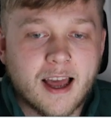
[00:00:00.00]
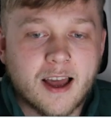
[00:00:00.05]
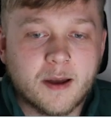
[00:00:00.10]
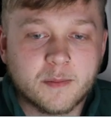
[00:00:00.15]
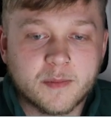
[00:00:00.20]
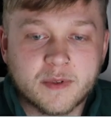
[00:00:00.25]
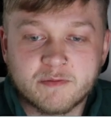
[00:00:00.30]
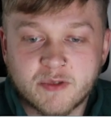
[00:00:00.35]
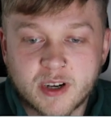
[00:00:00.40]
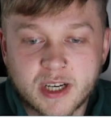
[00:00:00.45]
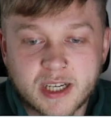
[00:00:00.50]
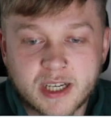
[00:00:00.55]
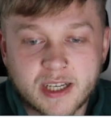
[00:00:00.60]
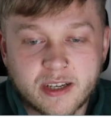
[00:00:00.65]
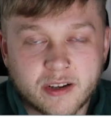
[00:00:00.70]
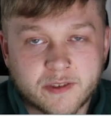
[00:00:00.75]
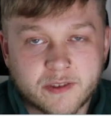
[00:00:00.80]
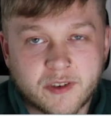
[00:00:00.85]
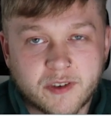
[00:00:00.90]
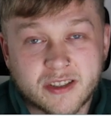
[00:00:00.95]
Really nice
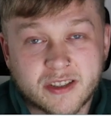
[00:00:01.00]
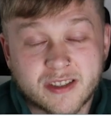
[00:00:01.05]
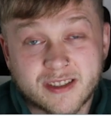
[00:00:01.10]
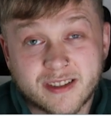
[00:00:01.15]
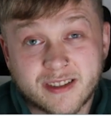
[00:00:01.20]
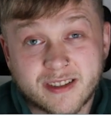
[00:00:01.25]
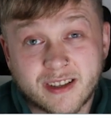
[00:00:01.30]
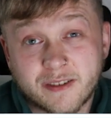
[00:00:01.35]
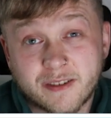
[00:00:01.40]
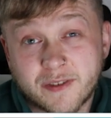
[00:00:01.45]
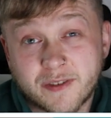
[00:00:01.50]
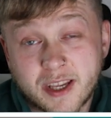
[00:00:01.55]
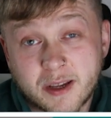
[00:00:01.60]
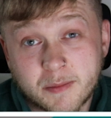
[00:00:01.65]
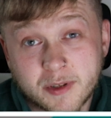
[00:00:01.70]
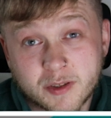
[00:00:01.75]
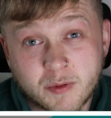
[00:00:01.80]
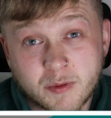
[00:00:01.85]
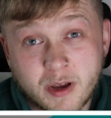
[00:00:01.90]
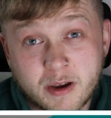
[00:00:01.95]
fixtures I think for him as
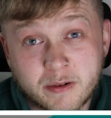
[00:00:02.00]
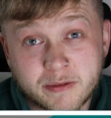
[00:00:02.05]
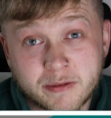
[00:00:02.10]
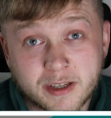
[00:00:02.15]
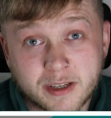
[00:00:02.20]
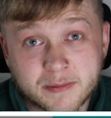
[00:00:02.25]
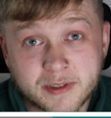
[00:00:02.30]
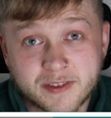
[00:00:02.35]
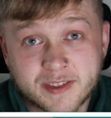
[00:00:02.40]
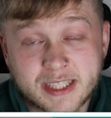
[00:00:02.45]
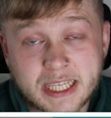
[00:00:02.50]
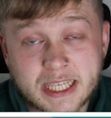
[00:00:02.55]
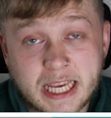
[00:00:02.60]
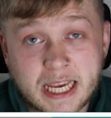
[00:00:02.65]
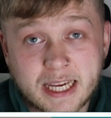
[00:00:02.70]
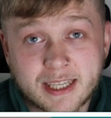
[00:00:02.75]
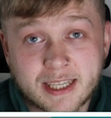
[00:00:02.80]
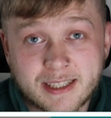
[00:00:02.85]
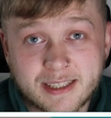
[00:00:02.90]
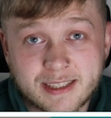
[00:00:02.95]
well in terms of attacking
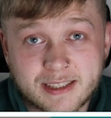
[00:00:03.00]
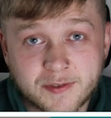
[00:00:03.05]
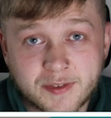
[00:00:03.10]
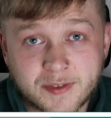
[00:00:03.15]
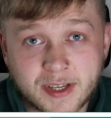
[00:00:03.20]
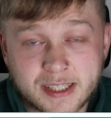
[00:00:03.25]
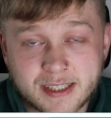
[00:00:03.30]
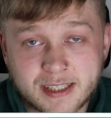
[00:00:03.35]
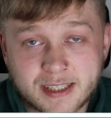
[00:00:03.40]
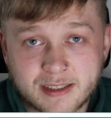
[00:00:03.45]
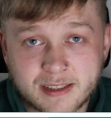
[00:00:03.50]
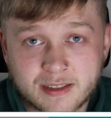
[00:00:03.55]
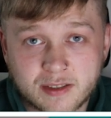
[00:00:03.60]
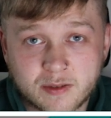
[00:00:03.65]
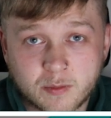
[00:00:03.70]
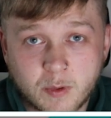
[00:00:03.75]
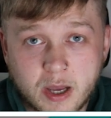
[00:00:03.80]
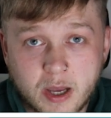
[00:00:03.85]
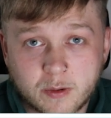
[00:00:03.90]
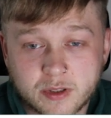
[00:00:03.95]
these defences as well.
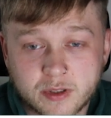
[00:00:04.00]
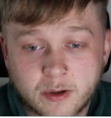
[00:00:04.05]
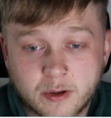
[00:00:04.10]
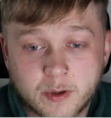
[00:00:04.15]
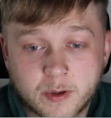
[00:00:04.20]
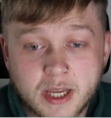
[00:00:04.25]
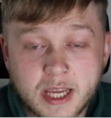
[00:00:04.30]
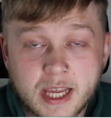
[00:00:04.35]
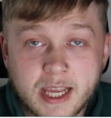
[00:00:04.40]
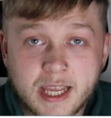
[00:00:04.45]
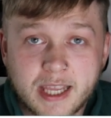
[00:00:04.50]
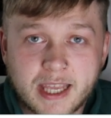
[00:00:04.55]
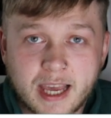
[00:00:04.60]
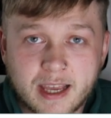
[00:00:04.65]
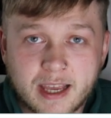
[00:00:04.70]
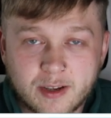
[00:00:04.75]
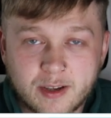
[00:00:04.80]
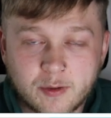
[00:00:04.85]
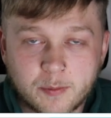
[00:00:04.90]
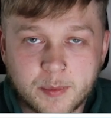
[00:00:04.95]
So yeah, he'll
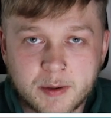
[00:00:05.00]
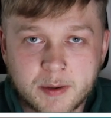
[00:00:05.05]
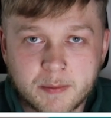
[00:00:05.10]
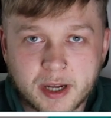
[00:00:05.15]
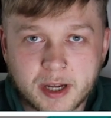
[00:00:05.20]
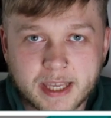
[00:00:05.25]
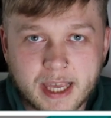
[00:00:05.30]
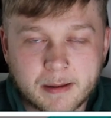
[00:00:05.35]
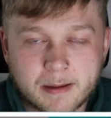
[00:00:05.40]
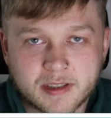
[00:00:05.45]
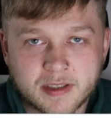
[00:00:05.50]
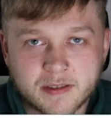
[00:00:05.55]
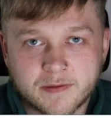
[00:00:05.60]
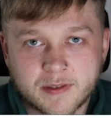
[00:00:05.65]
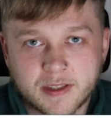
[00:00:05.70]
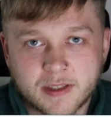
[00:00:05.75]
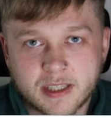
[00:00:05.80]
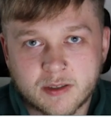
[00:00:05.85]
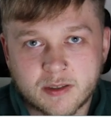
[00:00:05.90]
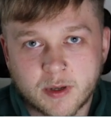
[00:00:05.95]
be my captain for this
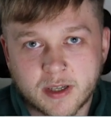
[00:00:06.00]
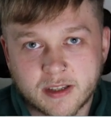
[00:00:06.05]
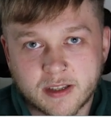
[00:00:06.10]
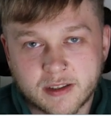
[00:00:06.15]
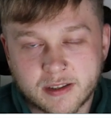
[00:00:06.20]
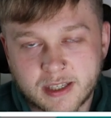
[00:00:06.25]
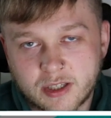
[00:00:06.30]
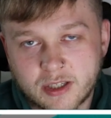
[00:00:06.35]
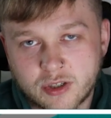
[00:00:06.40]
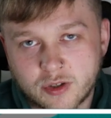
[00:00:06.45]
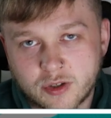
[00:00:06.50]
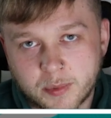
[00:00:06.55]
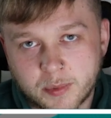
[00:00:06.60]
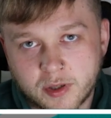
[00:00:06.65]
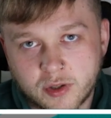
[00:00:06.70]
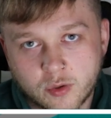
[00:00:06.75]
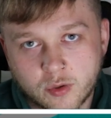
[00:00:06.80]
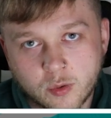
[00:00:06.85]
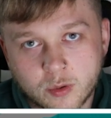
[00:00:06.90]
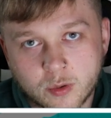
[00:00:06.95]
week, and I think he should be
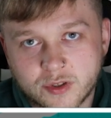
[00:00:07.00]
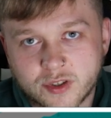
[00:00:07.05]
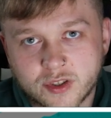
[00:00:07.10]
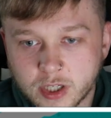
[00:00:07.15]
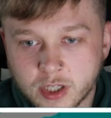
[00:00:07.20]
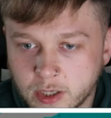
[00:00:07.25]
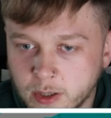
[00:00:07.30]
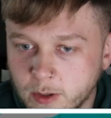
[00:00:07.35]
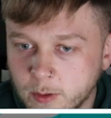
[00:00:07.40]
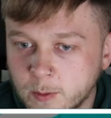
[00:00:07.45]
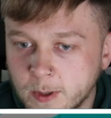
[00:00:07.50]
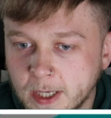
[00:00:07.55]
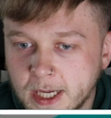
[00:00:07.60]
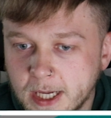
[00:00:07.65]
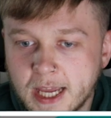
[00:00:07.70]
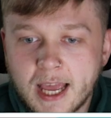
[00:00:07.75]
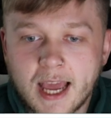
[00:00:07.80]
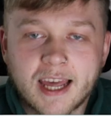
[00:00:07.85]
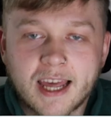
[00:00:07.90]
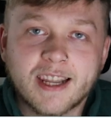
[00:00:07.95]
yours too.
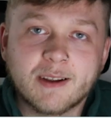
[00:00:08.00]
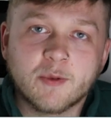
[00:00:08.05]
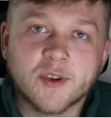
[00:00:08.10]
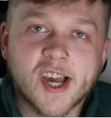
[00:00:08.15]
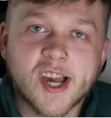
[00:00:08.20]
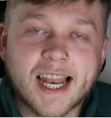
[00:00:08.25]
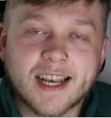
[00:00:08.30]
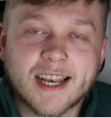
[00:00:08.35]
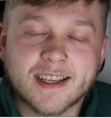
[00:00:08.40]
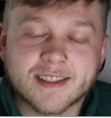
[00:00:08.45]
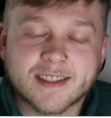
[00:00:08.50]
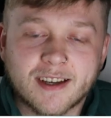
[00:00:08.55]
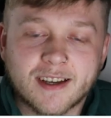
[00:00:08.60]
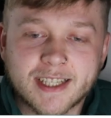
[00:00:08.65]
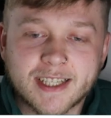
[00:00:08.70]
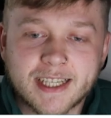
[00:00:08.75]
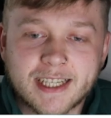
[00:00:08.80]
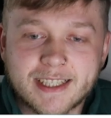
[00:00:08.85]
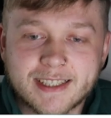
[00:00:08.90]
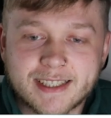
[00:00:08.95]
And then we've got Alexander
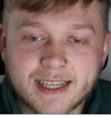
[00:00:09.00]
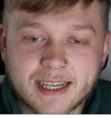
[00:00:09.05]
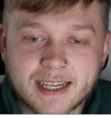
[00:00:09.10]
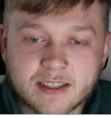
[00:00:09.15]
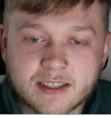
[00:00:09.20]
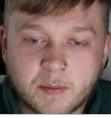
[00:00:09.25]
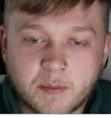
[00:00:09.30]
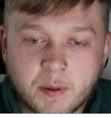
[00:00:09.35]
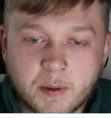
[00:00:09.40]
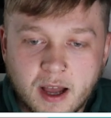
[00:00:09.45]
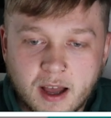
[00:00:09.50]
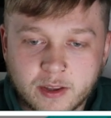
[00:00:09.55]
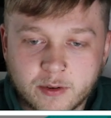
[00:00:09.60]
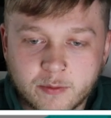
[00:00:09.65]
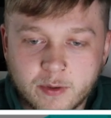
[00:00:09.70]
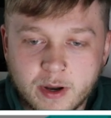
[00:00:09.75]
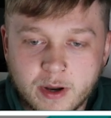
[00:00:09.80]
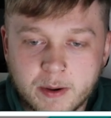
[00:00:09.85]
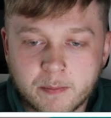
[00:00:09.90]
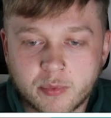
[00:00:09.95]
Isak to partner in.
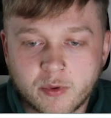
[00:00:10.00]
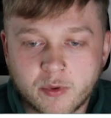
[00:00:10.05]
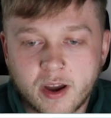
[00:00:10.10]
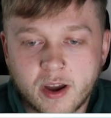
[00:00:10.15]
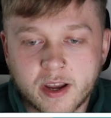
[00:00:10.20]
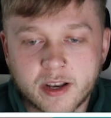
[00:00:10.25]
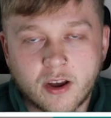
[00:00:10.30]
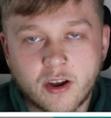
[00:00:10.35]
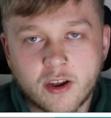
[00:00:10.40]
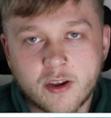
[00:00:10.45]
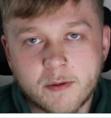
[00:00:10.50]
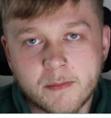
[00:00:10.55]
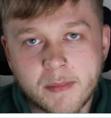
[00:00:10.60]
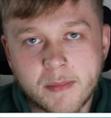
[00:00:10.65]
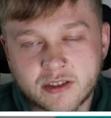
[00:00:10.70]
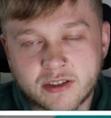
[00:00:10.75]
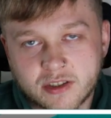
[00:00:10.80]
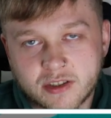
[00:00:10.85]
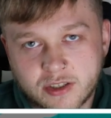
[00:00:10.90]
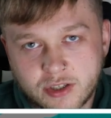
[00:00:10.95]
Brighton at home,
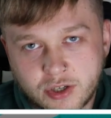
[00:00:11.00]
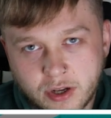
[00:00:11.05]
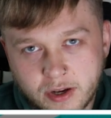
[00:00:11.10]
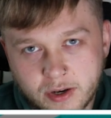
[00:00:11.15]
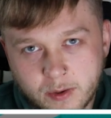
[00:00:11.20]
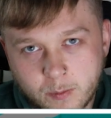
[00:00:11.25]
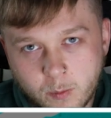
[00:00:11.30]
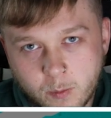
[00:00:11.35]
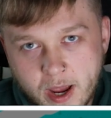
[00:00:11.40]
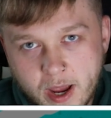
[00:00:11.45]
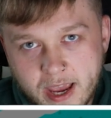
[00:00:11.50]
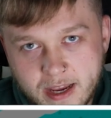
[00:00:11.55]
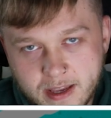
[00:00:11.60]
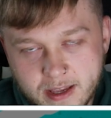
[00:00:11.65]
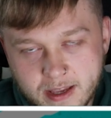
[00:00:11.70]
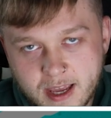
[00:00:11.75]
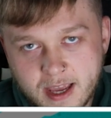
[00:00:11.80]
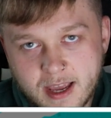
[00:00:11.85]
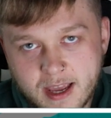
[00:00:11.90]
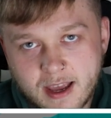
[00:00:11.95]
Manchester United away
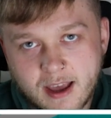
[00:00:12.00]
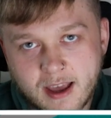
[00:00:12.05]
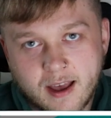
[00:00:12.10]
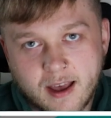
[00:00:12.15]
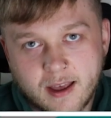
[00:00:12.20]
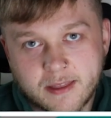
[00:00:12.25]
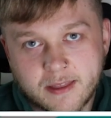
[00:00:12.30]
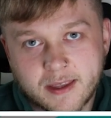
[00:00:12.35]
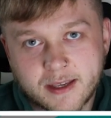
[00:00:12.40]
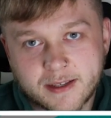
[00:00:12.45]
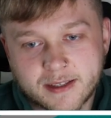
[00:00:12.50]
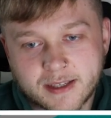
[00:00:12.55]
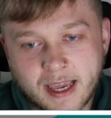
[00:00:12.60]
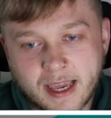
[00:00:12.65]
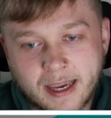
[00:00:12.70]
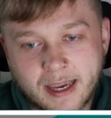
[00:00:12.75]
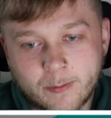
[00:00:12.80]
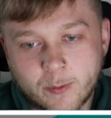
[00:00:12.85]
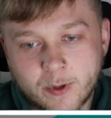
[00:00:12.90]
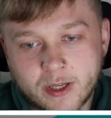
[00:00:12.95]
this game week.